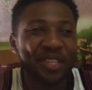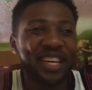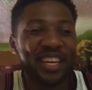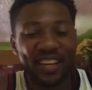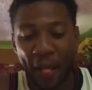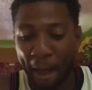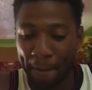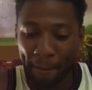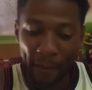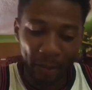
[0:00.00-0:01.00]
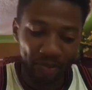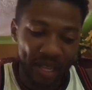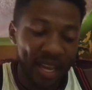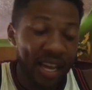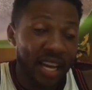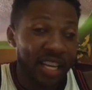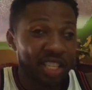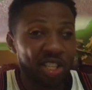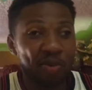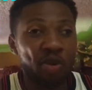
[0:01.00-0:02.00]
Good day.
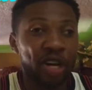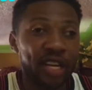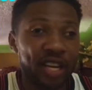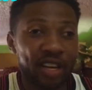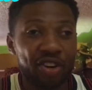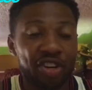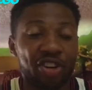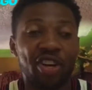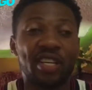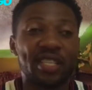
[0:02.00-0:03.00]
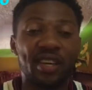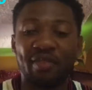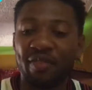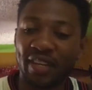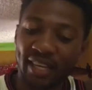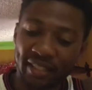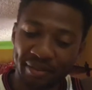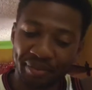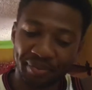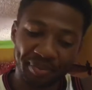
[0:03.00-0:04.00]
It's your boy Dave, got the cross-eyed
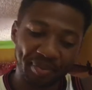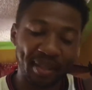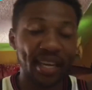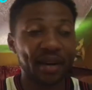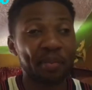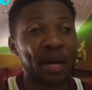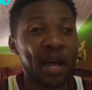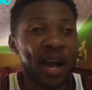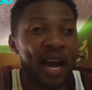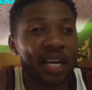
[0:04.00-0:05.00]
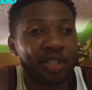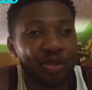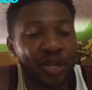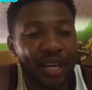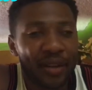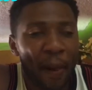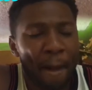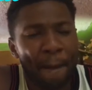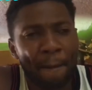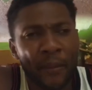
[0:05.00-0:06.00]
villain. And today,
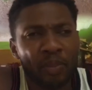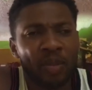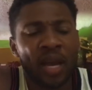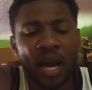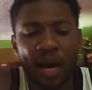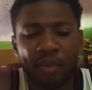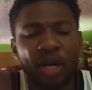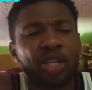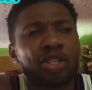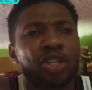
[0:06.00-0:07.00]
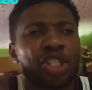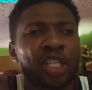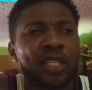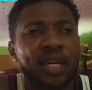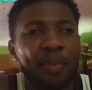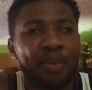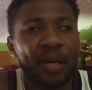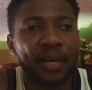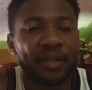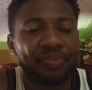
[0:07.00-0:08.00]
I'm going to touch a
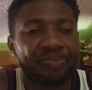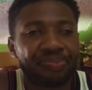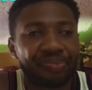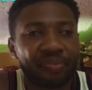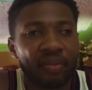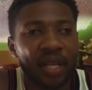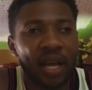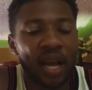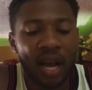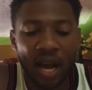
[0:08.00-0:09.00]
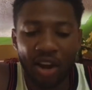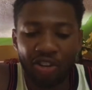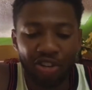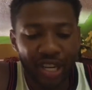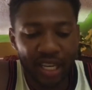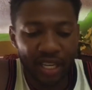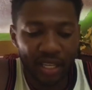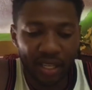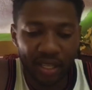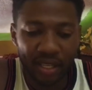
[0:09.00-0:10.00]
topic. A
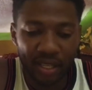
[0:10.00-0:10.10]
really